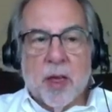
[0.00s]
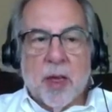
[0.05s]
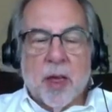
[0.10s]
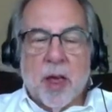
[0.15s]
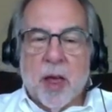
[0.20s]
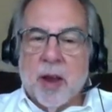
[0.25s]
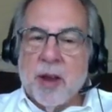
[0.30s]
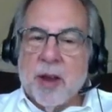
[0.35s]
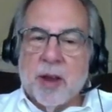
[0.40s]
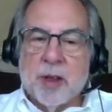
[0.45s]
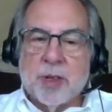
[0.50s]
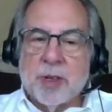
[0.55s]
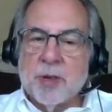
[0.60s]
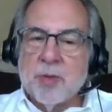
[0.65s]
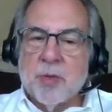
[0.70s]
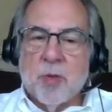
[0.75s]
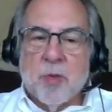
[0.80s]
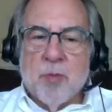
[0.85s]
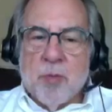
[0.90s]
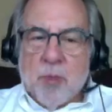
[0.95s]
And it is
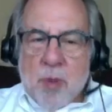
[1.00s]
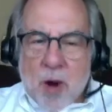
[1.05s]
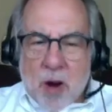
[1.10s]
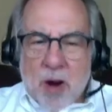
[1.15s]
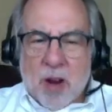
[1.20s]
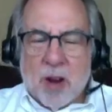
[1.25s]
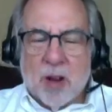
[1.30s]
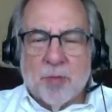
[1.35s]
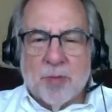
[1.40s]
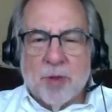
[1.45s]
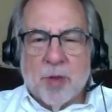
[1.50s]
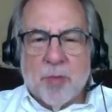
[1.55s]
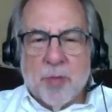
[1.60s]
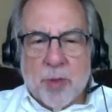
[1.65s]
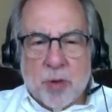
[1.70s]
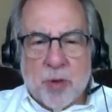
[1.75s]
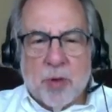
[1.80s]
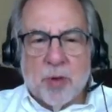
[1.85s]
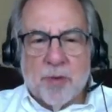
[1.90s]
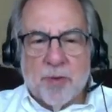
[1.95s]
a remarkably
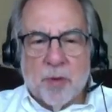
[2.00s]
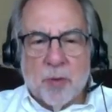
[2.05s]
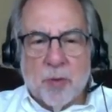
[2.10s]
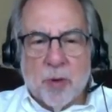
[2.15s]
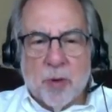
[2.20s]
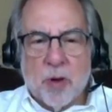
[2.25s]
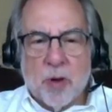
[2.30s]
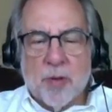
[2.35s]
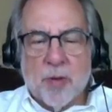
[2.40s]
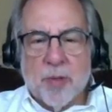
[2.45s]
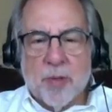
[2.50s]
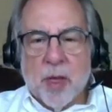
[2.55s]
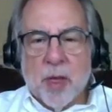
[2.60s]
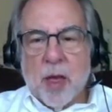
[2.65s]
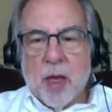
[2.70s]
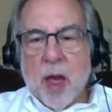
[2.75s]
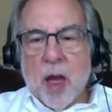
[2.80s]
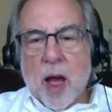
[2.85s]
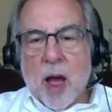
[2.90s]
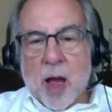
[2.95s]
beautiful book.
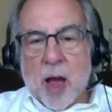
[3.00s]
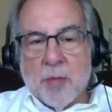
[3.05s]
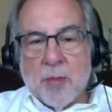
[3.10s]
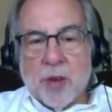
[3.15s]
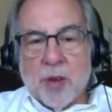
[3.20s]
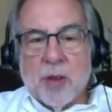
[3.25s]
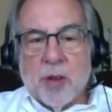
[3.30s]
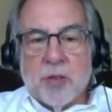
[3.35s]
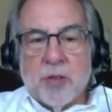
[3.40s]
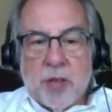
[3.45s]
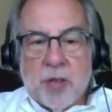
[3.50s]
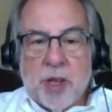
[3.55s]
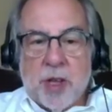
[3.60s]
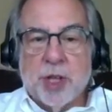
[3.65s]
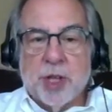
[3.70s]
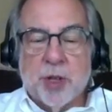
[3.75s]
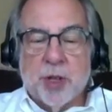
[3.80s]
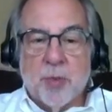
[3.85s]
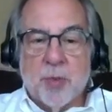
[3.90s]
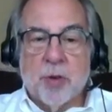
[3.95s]
I'm going to
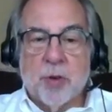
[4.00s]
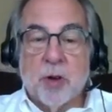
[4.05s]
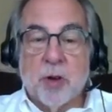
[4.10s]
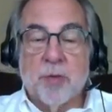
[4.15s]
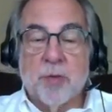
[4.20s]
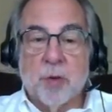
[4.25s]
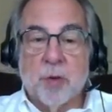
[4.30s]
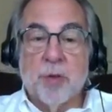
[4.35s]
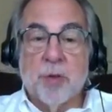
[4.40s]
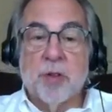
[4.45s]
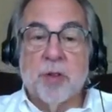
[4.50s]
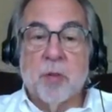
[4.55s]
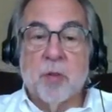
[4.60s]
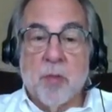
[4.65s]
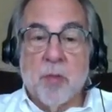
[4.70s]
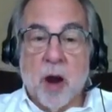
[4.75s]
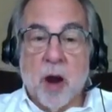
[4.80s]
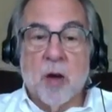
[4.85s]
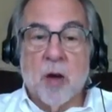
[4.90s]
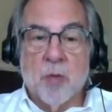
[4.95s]
teach the book of Ruth
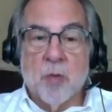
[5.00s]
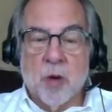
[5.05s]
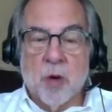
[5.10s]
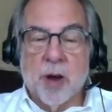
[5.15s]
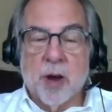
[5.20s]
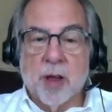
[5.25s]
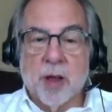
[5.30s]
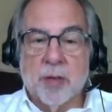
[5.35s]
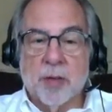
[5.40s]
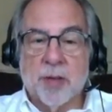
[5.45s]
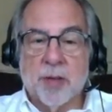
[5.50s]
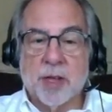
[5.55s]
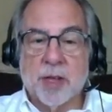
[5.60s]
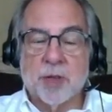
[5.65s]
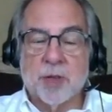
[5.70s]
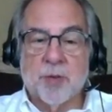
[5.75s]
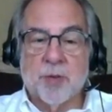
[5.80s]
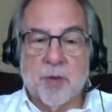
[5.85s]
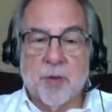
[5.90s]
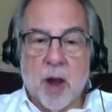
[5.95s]
tomorrow morning.
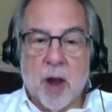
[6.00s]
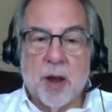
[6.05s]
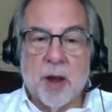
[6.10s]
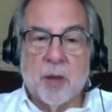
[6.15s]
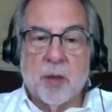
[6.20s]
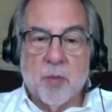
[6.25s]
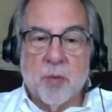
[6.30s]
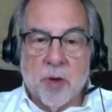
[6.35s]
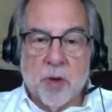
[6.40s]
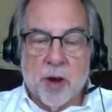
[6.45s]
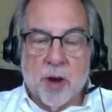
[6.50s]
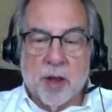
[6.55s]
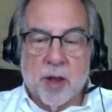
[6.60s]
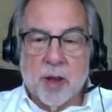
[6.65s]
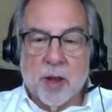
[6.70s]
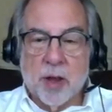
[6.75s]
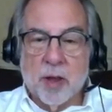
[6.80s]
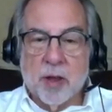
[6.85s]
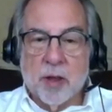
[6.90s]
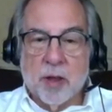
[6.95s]
That's Friday
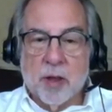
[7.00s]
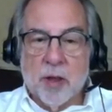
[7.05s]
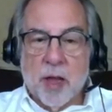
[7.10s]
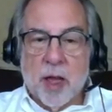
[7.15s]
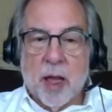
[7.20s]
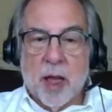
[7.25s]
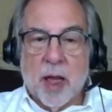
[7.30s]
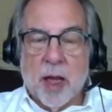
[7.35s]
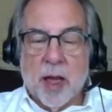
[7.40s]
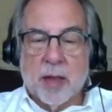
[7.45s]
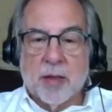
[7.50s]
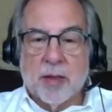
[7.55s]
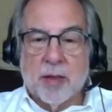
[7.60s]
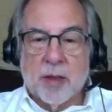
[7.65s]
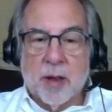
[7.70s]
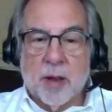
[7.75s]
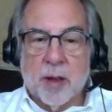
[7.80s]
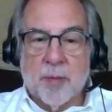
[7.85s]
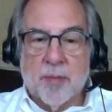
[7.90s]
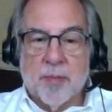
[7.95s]
morning at
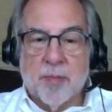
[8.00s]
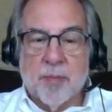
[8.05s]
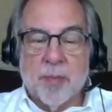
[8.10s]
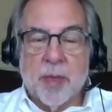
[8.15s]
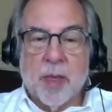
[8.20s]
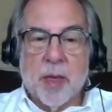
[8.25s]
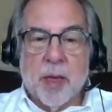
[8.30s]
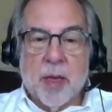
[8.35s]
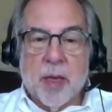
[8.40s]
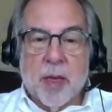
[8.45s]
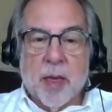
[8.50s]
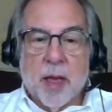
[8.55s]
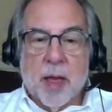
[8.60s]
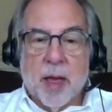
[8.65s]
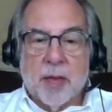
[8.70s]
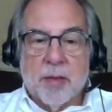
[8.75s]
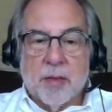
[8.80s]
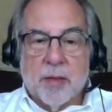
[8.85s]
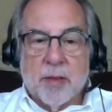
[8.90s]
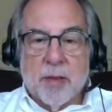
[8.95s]

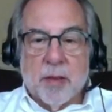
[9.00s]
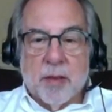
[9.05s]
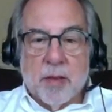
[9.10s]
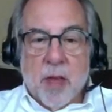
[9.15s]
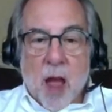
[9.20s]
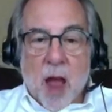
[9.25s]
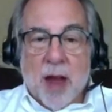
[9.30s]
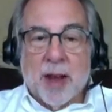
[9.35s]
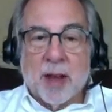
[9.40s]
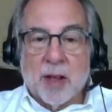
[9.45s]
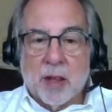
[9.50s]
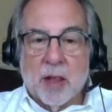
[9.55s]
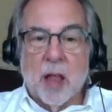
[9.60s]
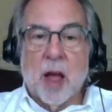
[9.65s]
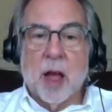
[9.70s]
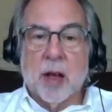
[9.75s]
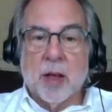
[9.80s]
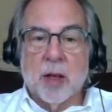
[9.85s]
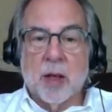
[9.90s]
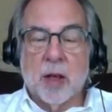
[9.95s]
9
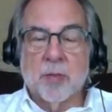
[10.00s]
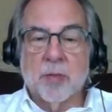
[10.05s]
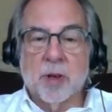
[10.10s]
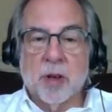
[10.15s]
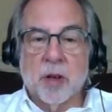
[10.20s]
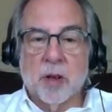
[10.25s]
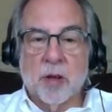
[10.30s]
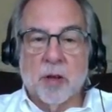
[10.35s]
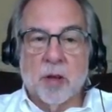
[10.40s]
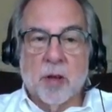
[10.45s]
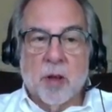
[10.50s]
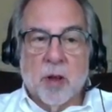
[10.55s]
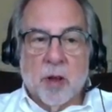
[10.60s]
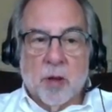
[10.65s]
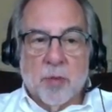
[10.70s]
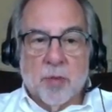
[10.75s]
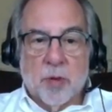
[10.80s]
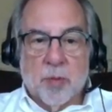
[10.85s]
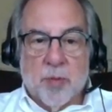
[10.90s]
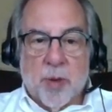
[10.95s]
o'clock. I'm going to
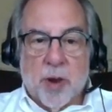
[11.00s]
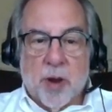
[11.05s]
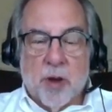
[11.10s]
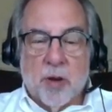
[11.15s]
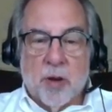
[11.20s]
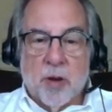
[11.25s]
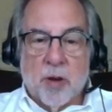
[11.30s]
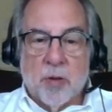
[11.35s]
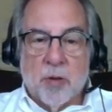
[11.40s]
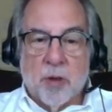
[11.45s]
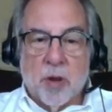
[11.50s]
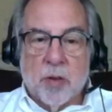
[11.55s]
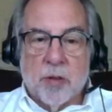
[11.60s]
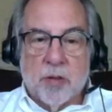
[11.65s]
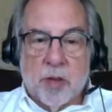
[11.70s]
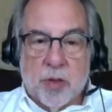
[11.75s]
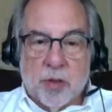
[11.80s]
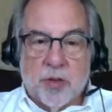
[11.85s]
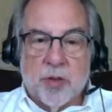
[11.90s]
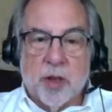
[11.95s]
prepare a
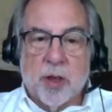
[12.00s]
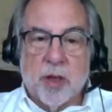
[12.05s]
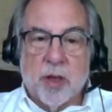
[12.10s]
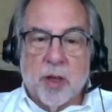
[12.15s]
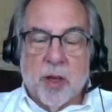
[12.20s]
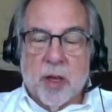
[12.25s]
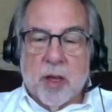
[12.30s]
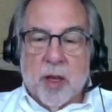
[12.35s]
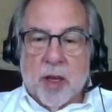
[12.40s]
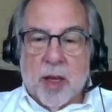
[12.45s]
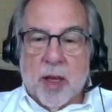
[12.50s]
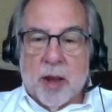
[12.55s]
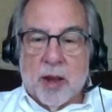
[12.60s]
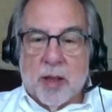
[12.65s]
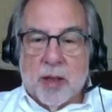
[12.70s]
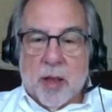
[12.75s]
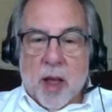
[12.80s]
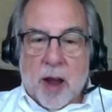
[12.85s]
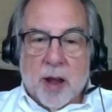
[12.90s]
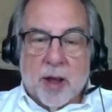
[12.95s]
teaching, and
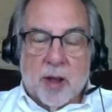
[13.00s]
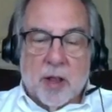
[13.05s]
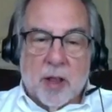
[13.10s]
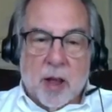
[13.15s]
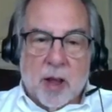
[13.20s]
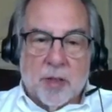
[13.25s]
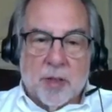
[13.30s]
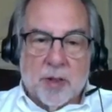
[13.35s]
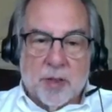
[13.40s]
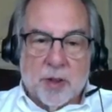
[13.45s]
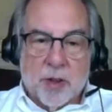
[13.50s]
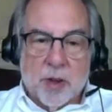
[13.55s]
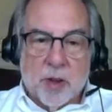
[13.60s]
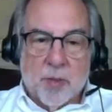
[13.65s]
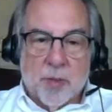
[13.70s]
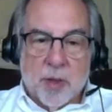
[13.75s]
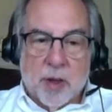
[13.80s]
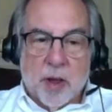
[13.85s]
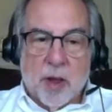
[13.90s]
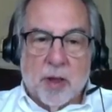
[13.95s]
at 9 o'clock there's going
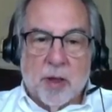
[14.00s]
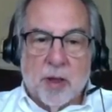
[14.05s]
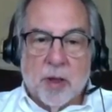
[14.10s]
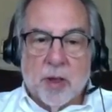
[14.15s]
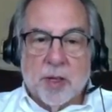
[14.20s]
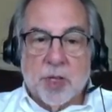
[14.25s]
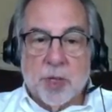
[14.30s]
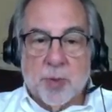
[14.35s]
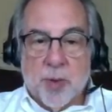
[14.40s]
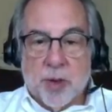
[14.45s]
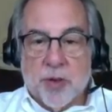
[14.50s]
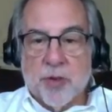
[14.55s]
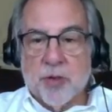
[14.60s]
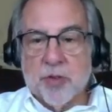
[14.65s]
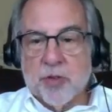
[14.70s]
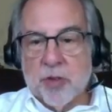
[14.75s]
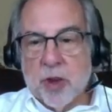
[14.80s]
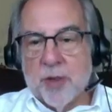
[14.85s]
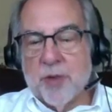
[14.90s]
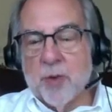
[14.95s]
to be a
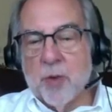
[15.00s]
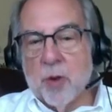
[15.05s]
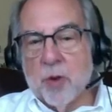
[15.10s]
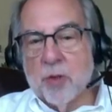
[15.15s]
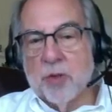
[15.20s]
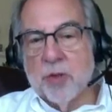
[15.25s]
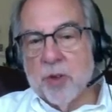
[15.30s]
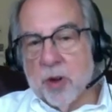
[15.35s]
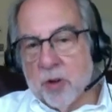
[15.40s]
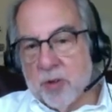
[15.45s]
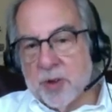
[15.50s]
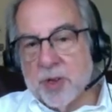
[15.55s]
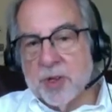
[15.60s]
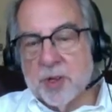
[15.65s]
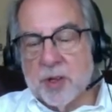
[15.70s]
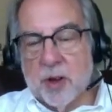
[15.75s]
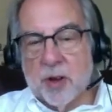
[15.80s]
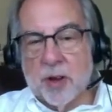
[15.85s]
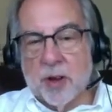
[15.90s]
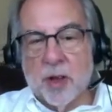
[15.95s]
special Shavuot Torah
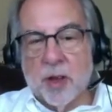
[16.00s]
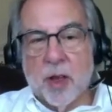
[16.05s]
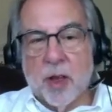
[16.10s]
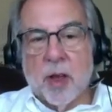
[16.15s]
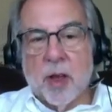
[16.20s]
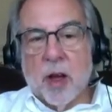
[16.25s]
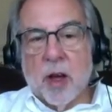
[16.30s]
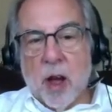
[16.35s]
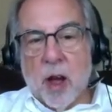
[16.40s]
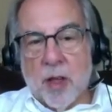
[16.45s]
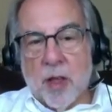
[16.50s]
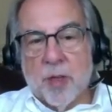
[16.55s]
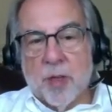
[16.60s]
study on the